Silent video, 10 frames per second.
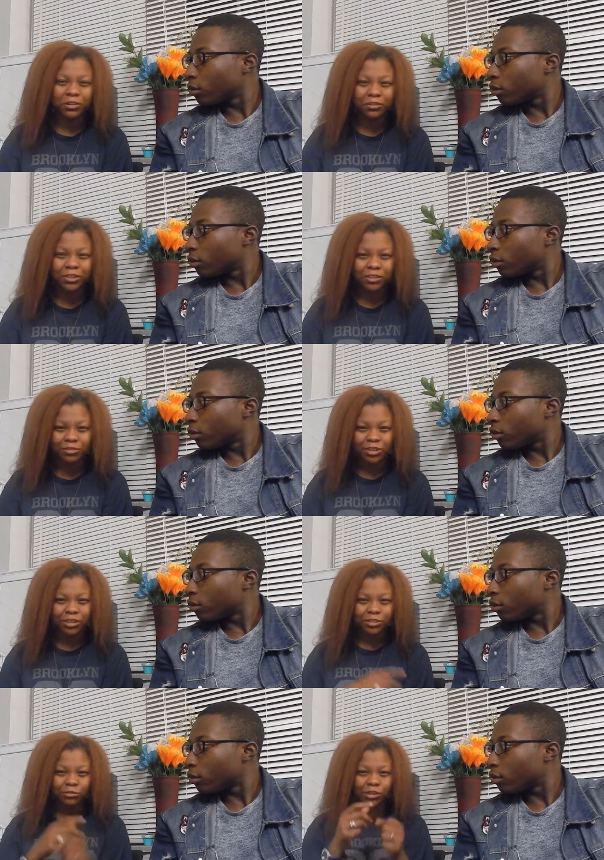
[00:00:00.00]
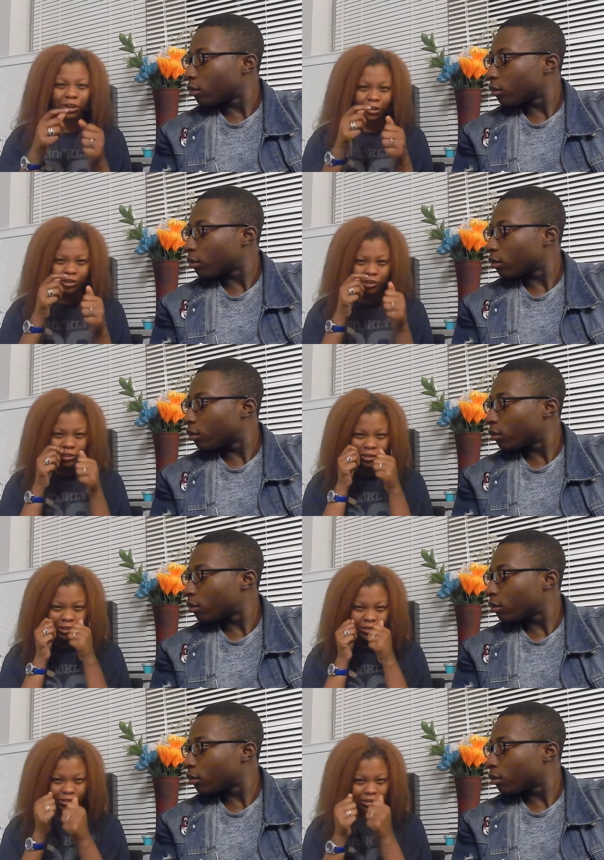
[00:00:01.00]
Speaker 1: gonna get some guns and we're all just gonna
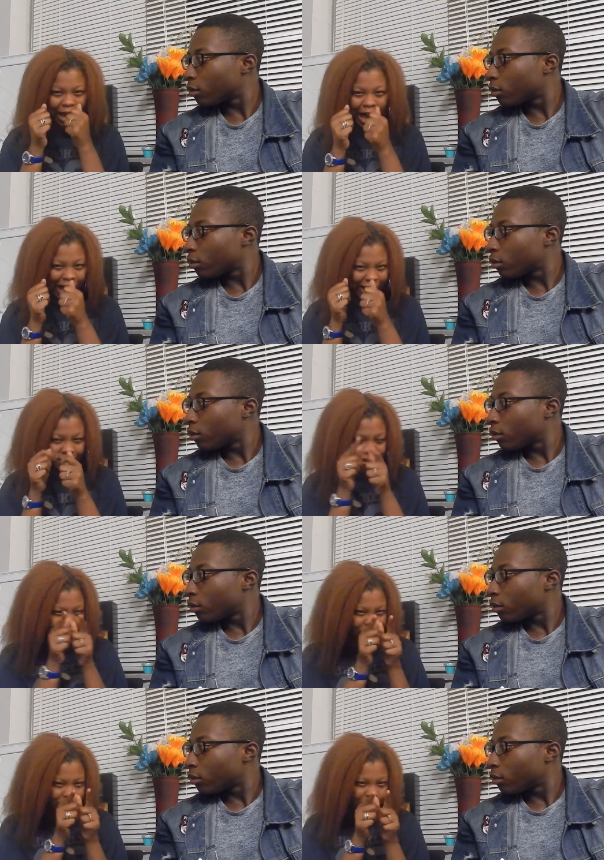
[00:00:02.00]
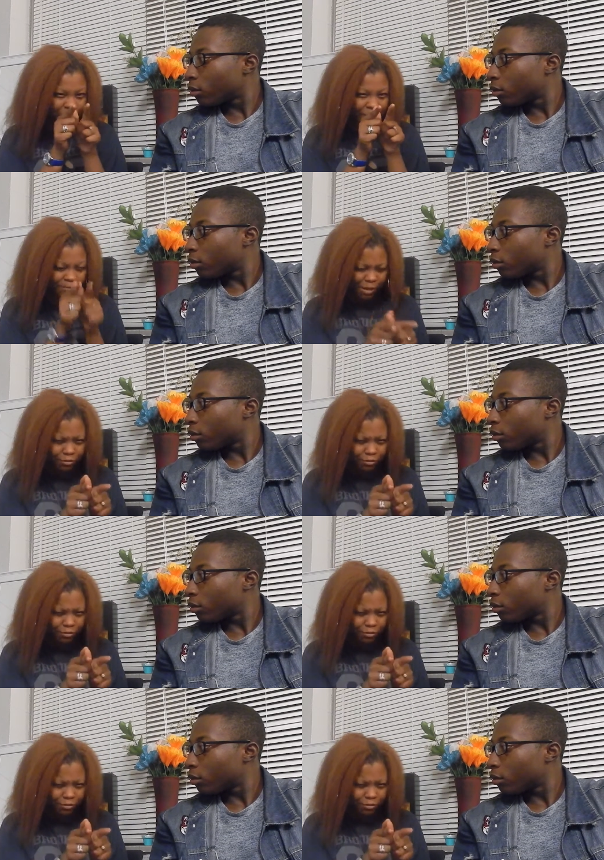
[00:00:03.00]
hide and just be like,